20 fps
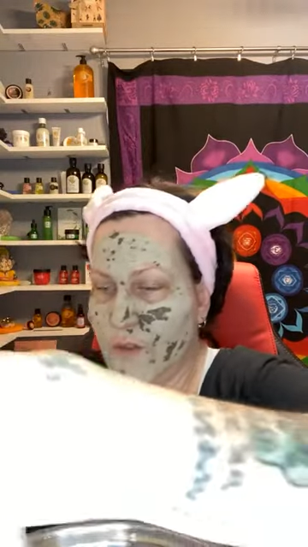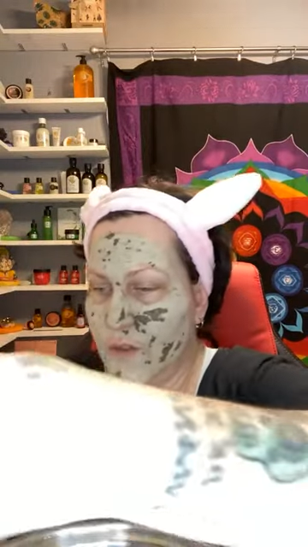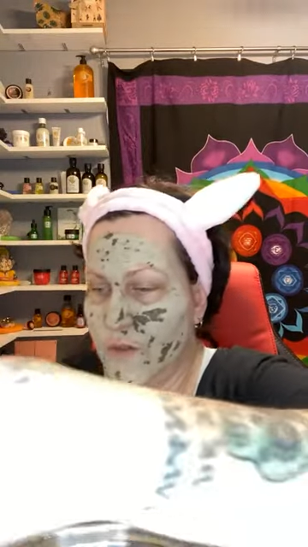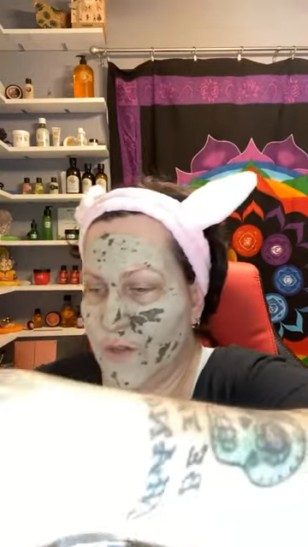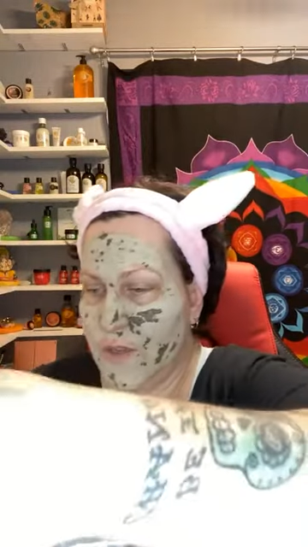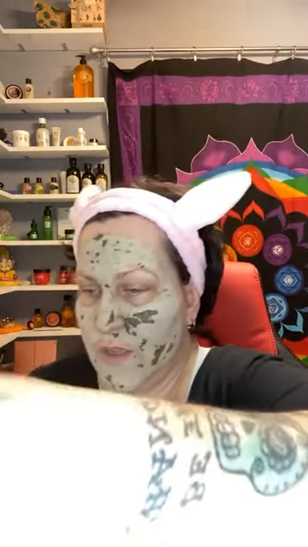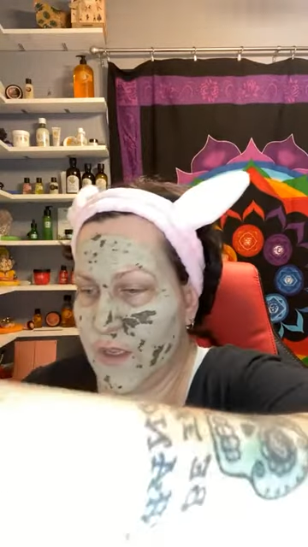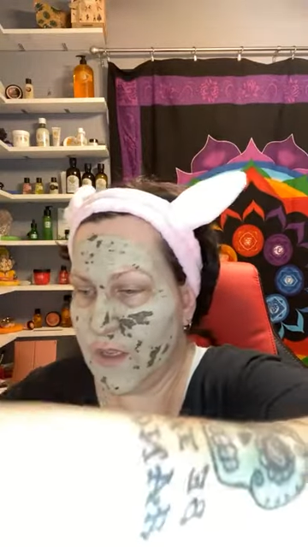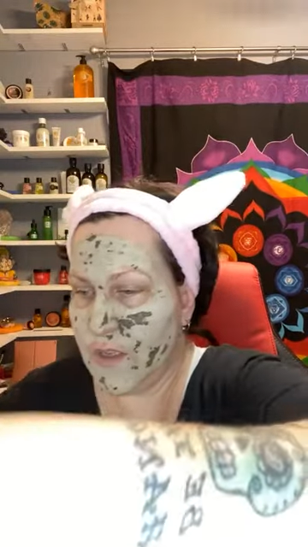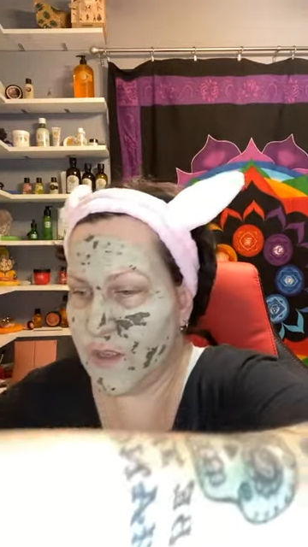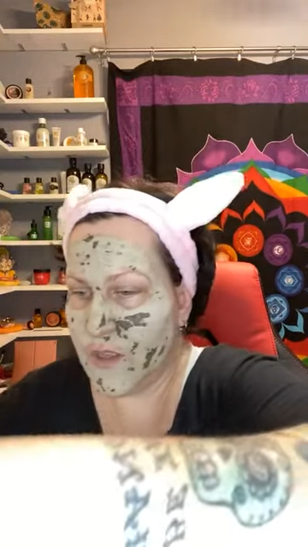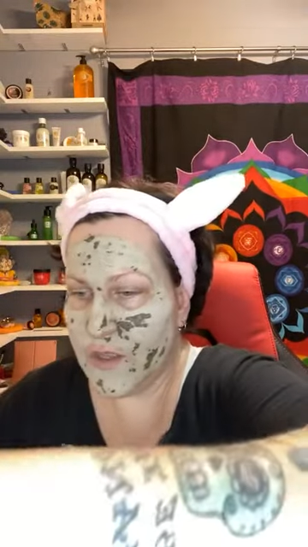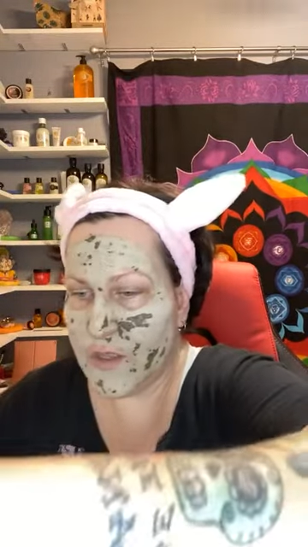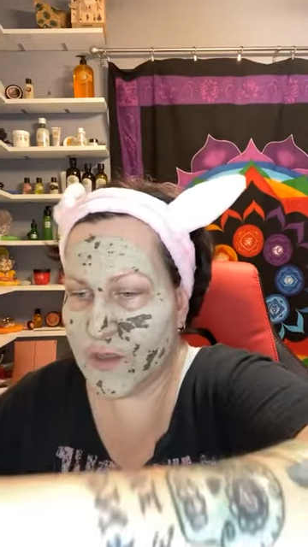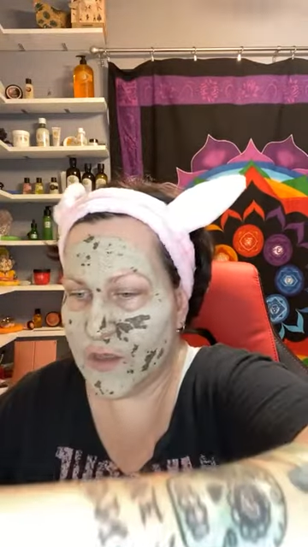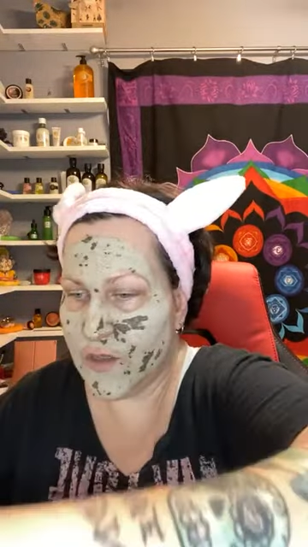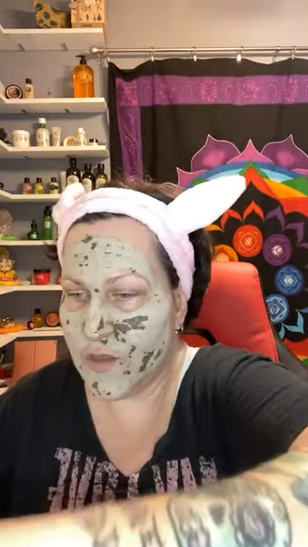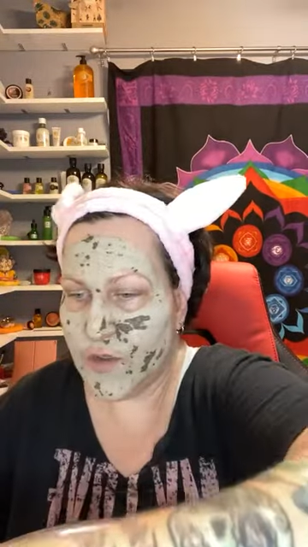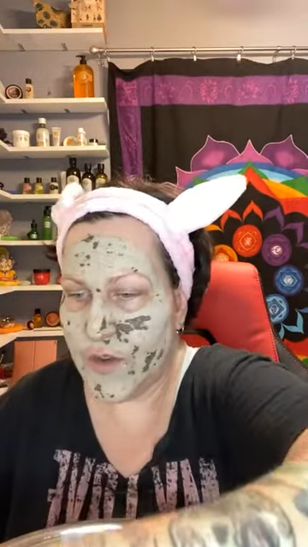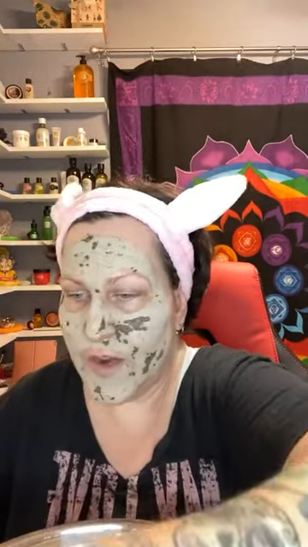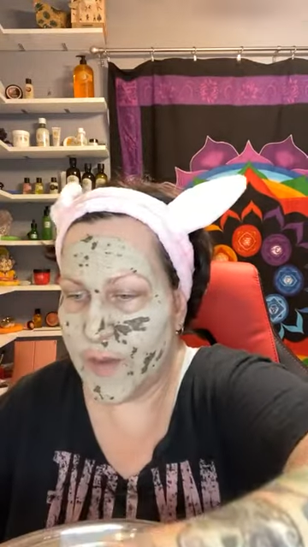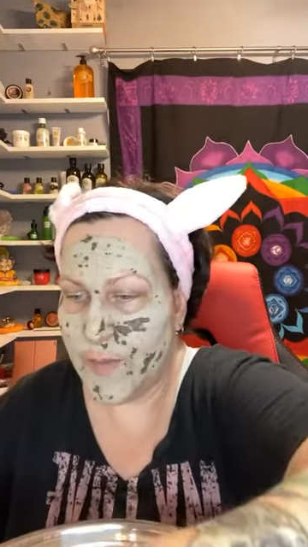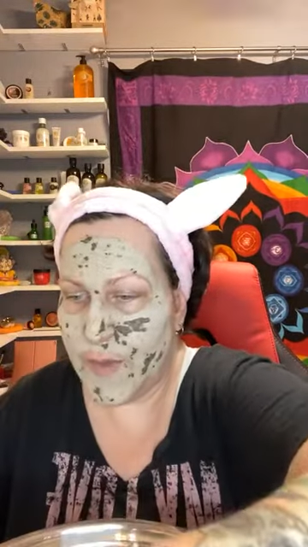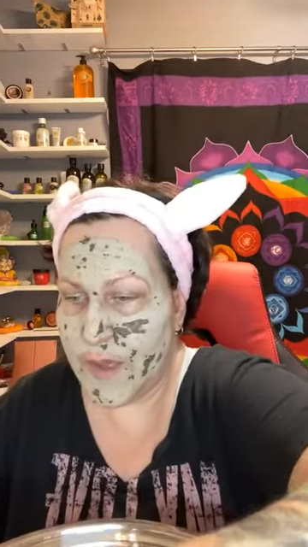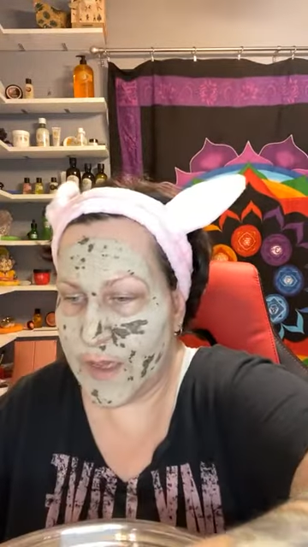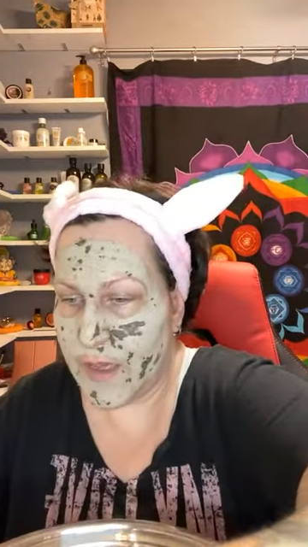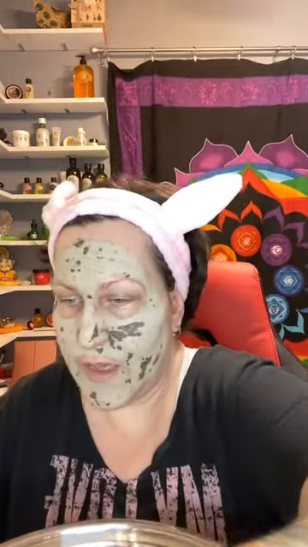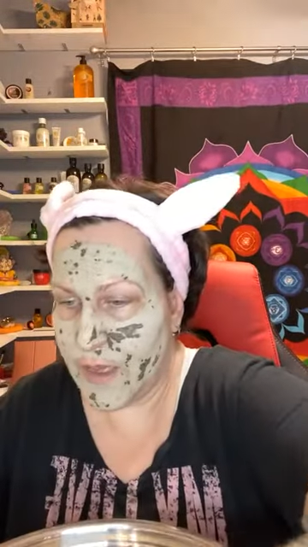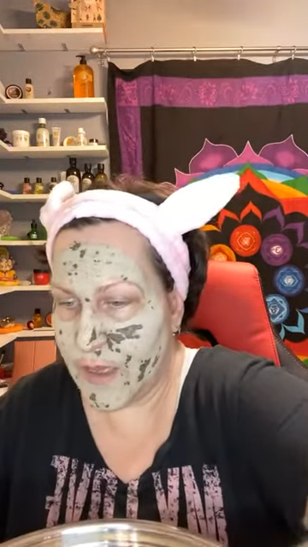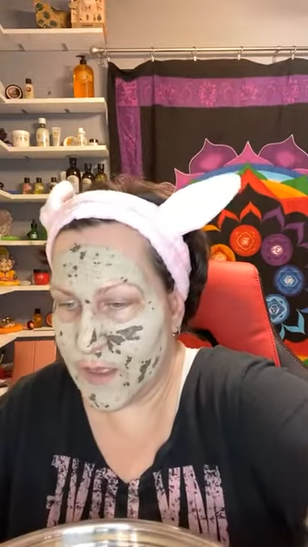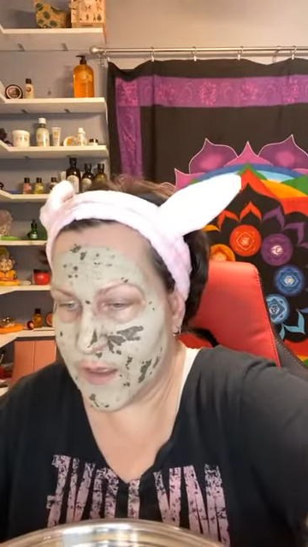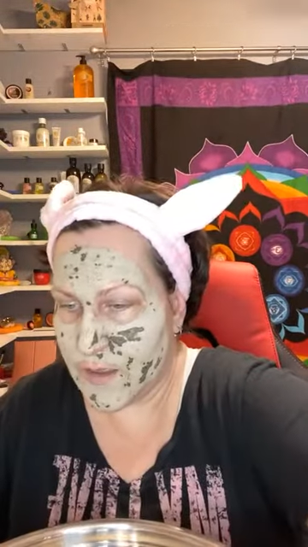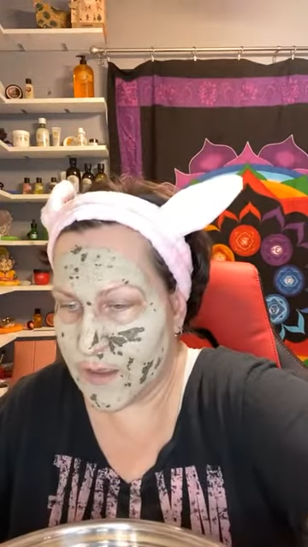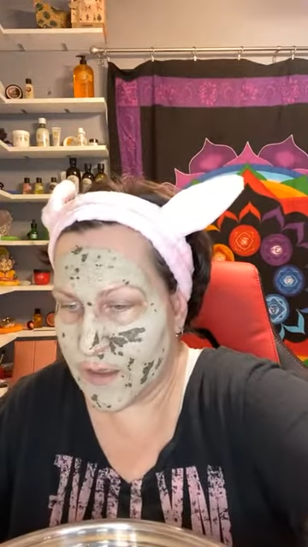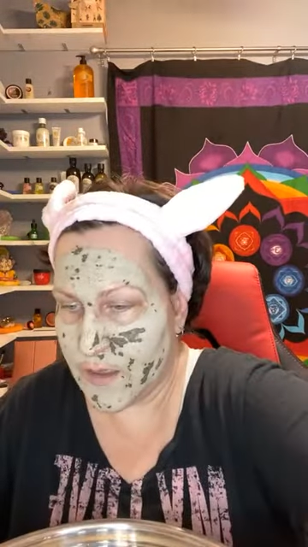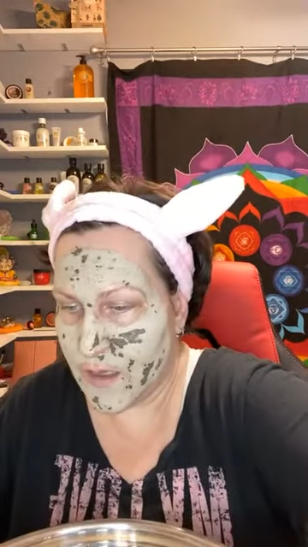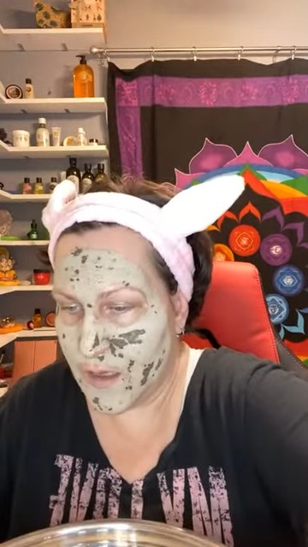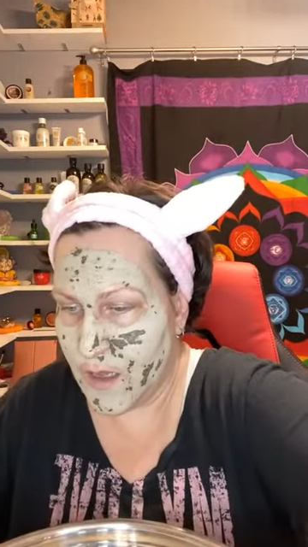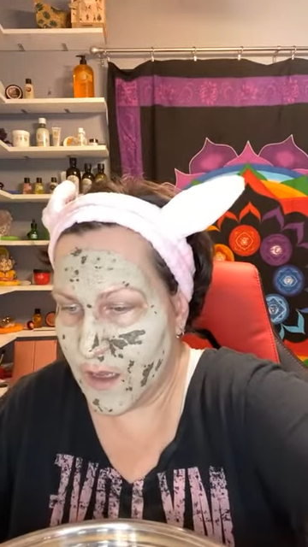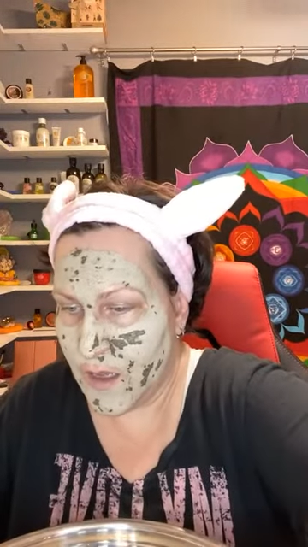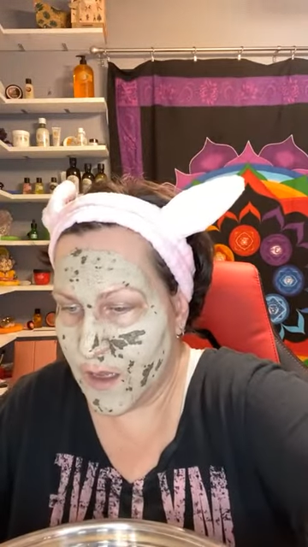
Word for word: using just to dry my hands